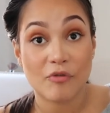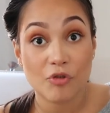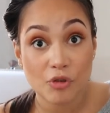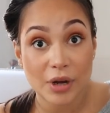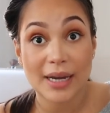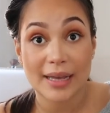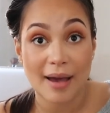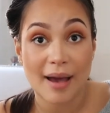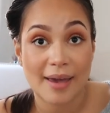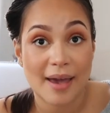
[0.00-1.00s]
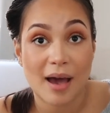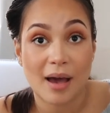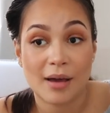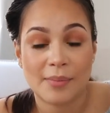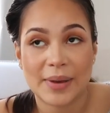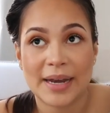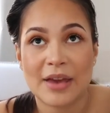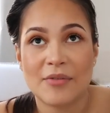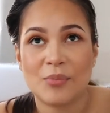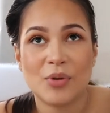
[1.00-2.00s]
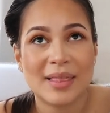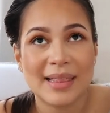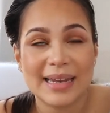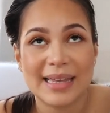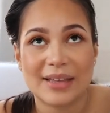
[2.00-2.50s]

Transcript: really high up, and I'm with Lily,